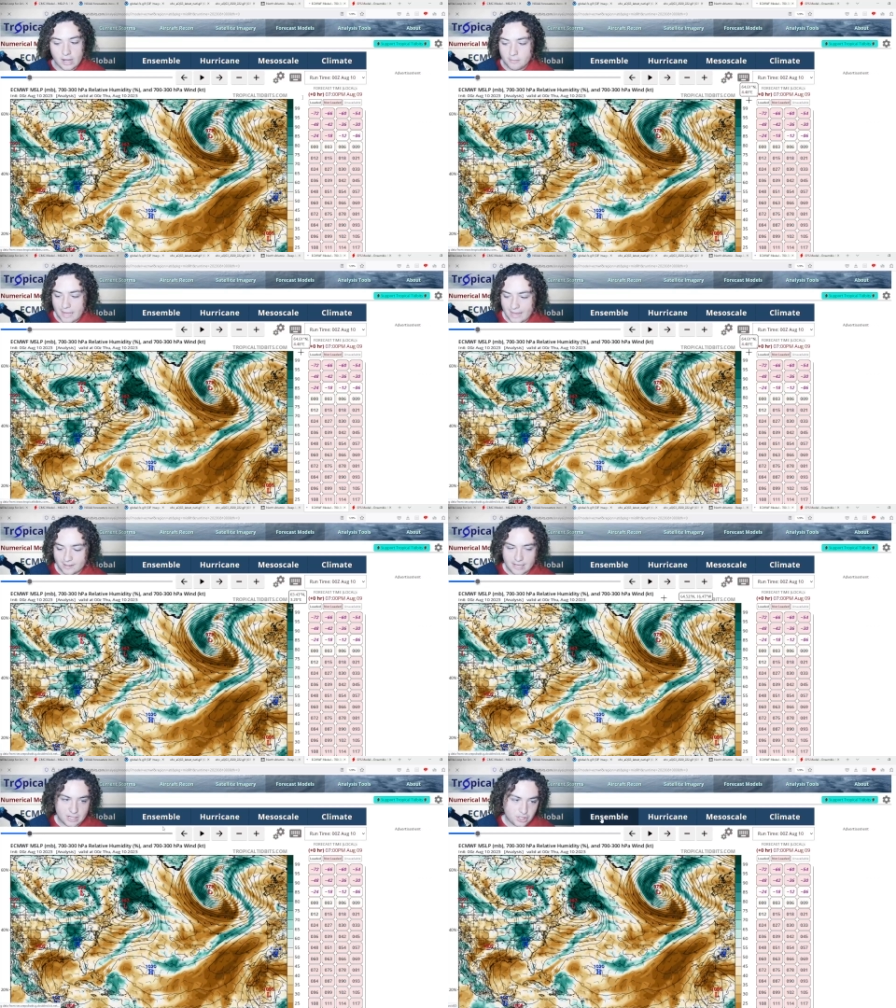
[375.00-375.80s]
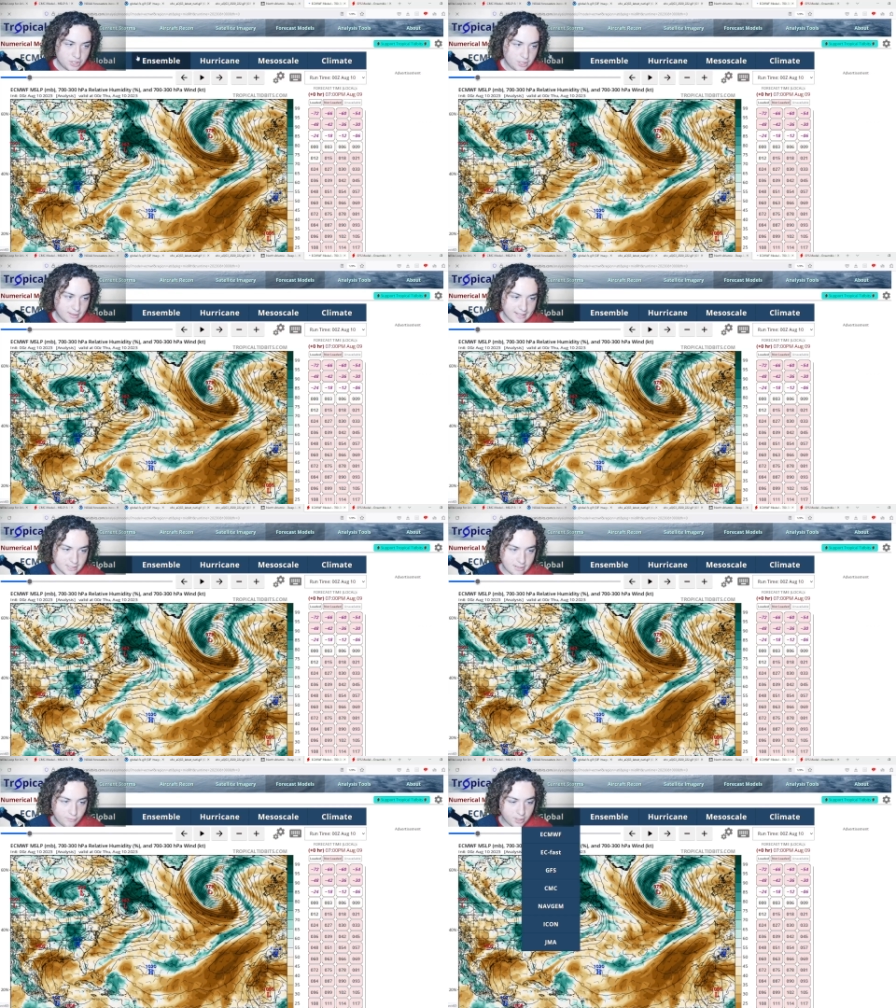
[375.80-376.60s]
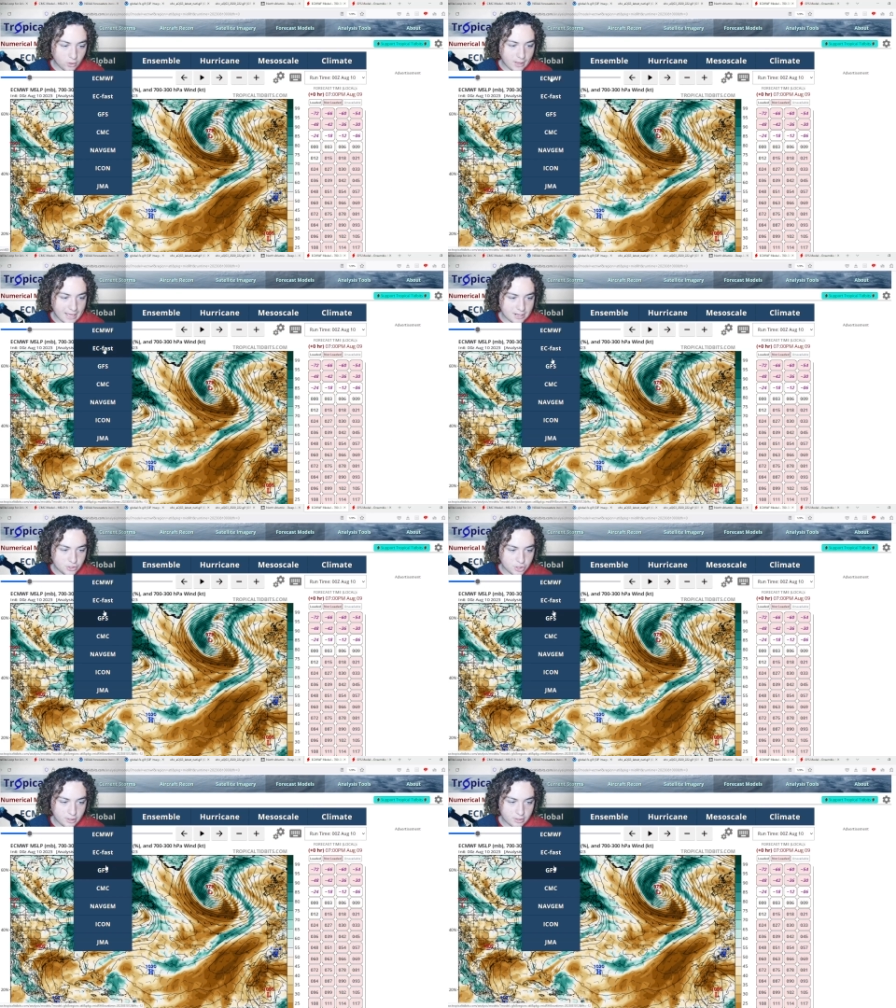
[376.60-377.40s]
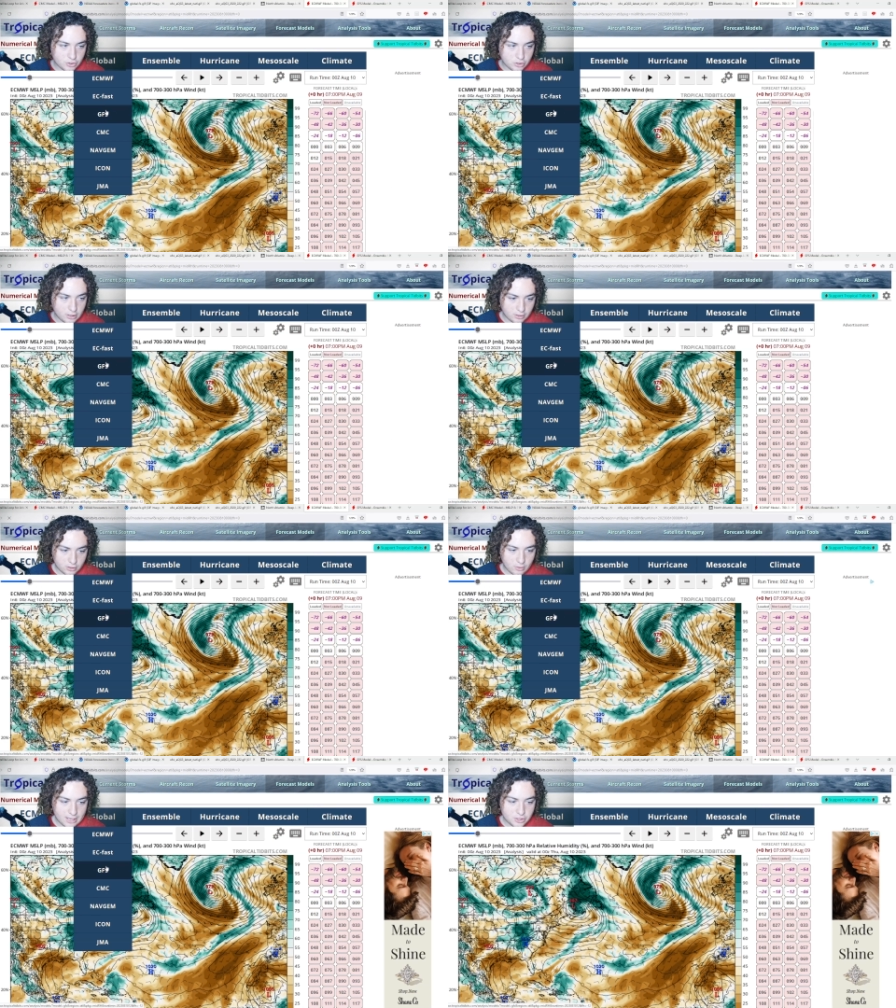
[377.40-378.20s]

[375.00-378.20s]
why I'm paying attention to this. If we go ahead and show you the uh, go ahead